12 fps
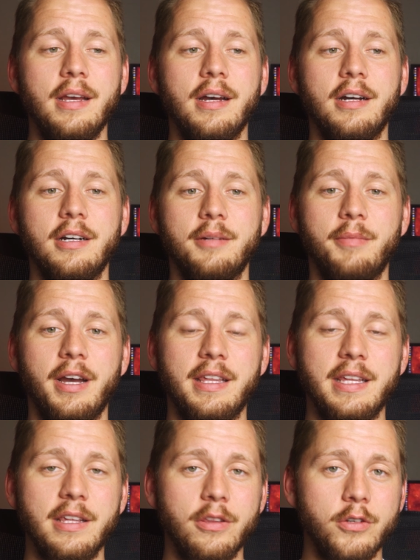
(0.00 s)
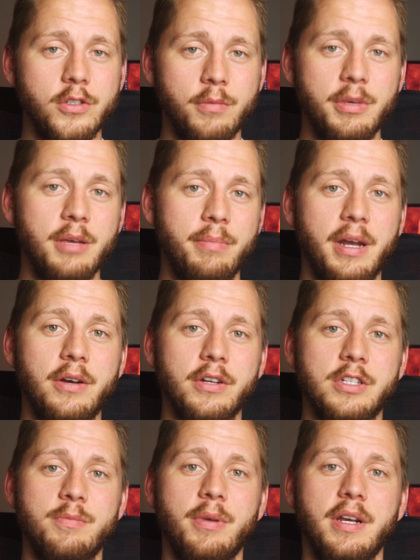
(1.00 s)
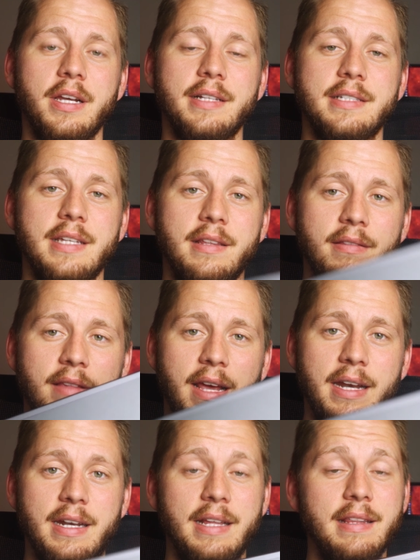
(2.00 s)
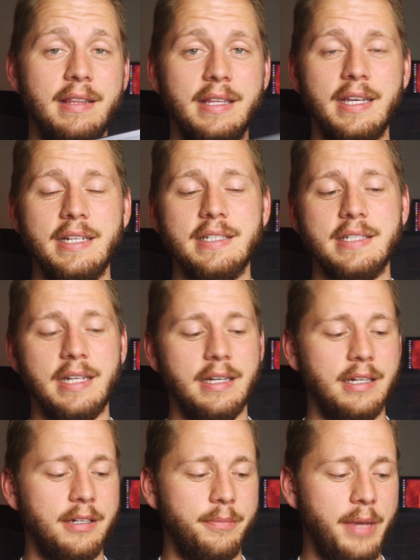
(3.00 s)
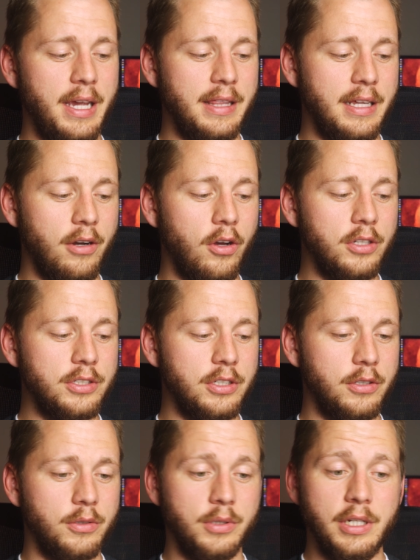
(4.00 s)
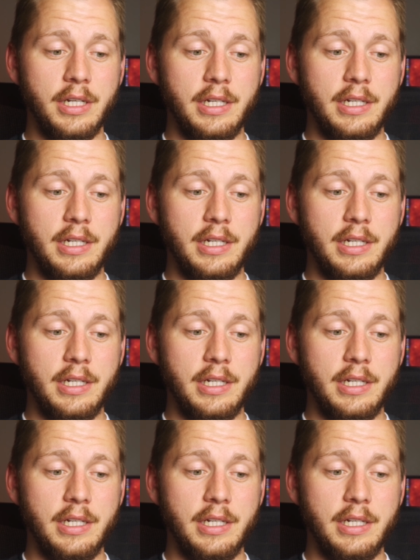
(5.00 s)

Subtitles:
I think those would be a better experience than this. And then also,